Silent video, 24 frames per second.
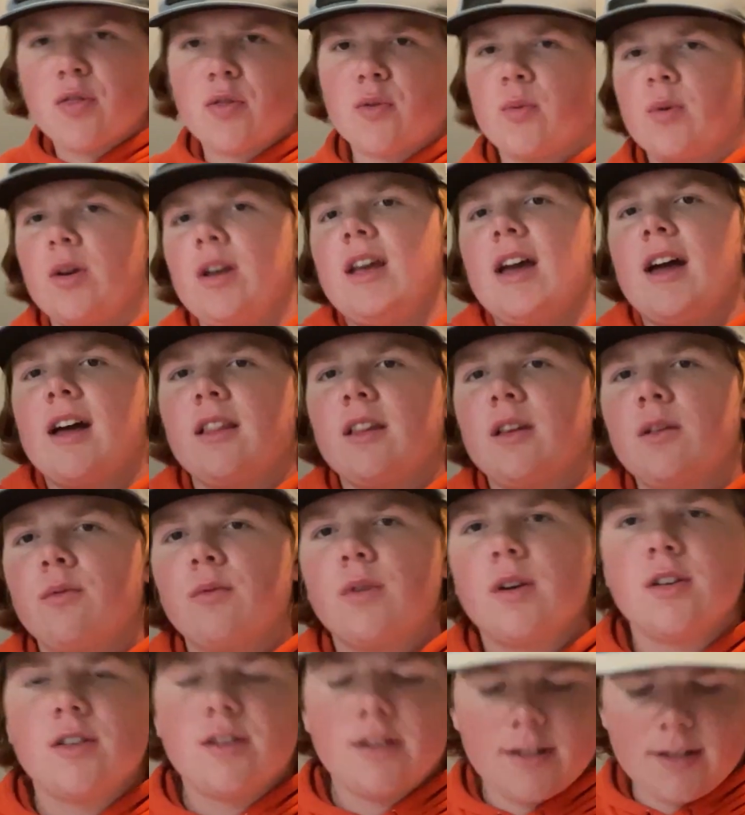3 Allen
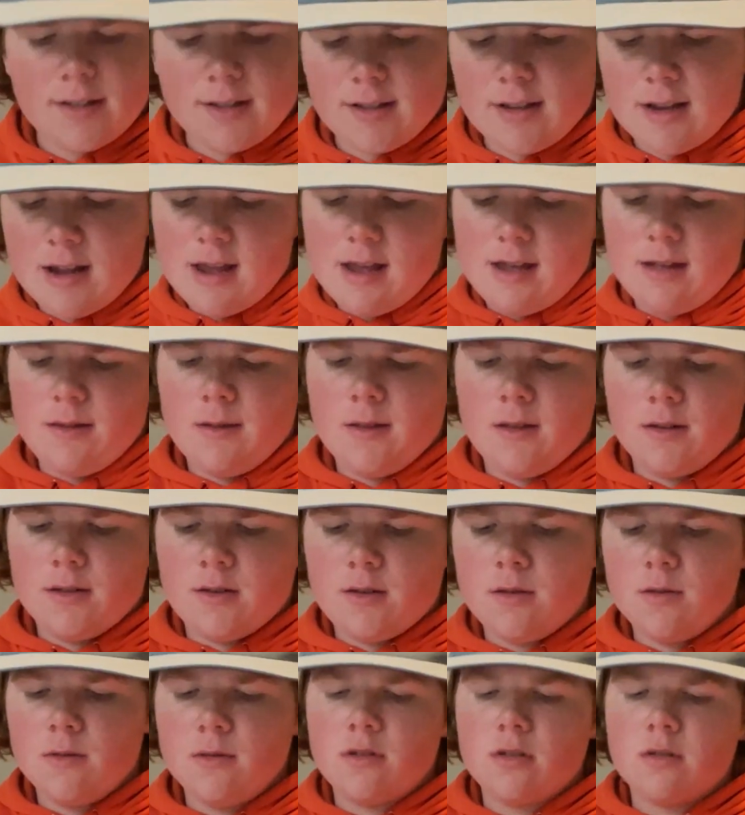wrenches, and the
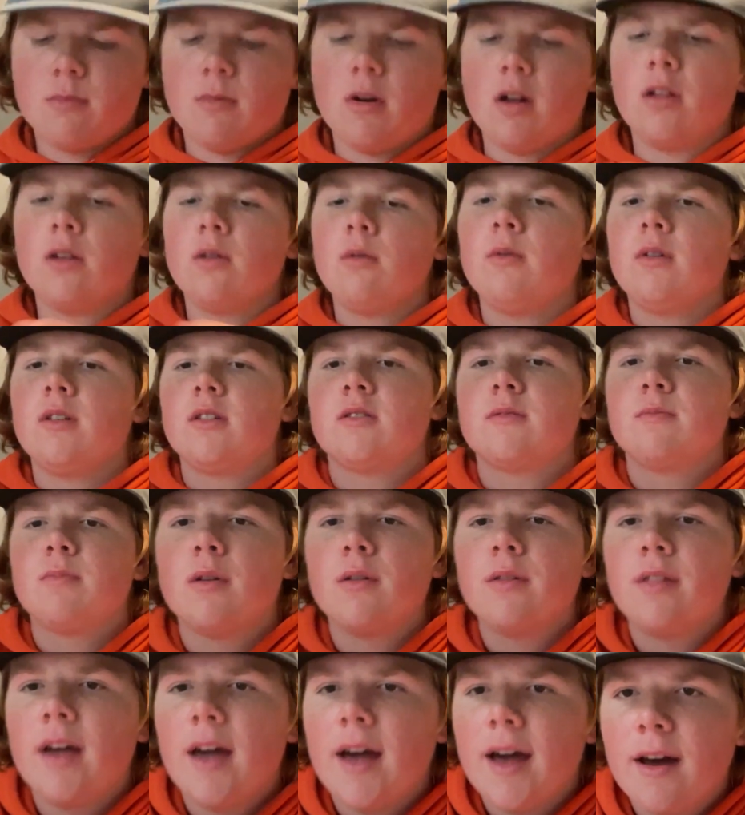2 smaller ones
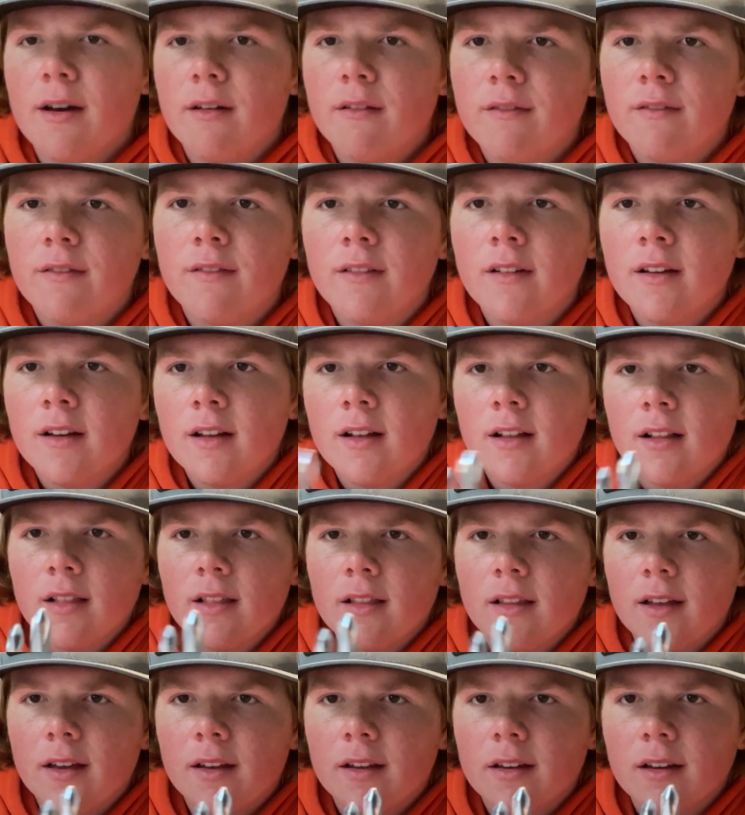both have
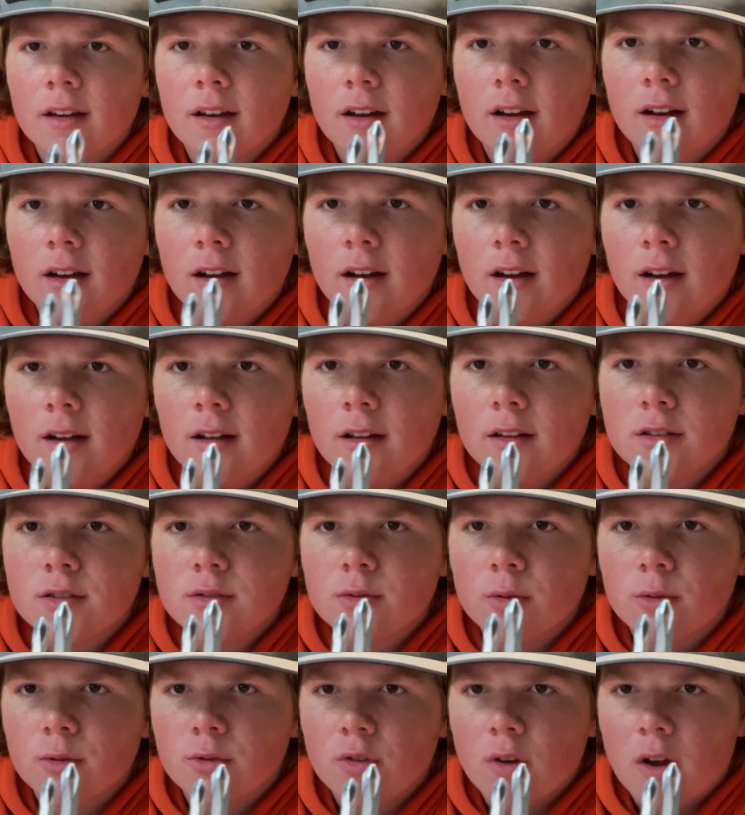like a
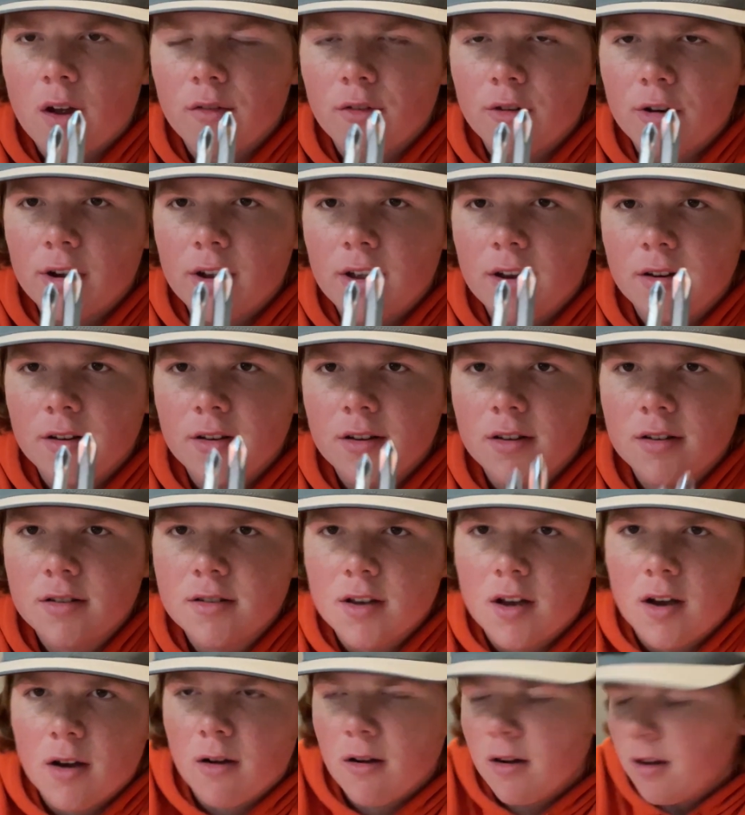screwdriver end.
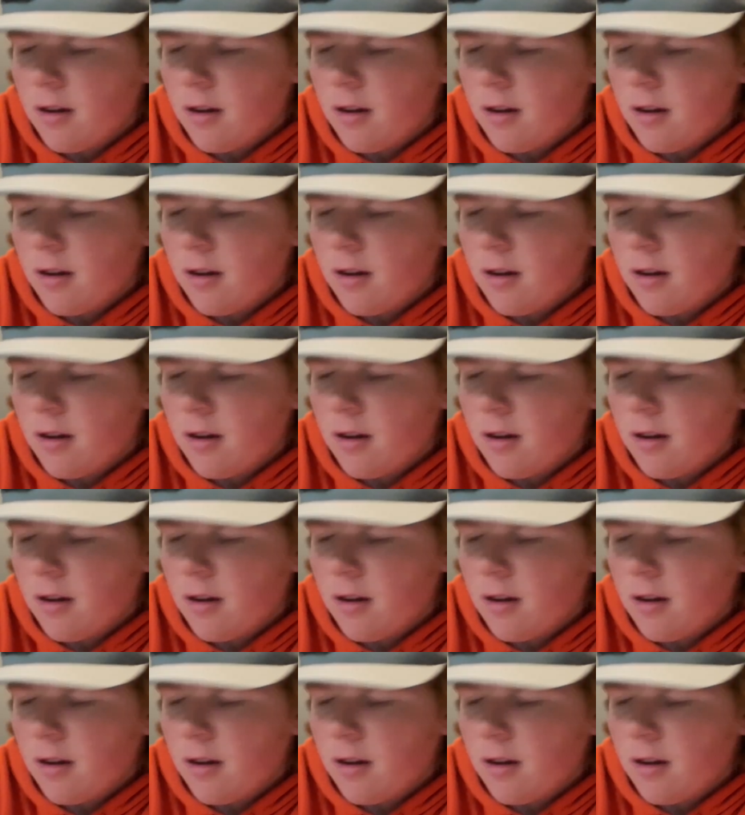So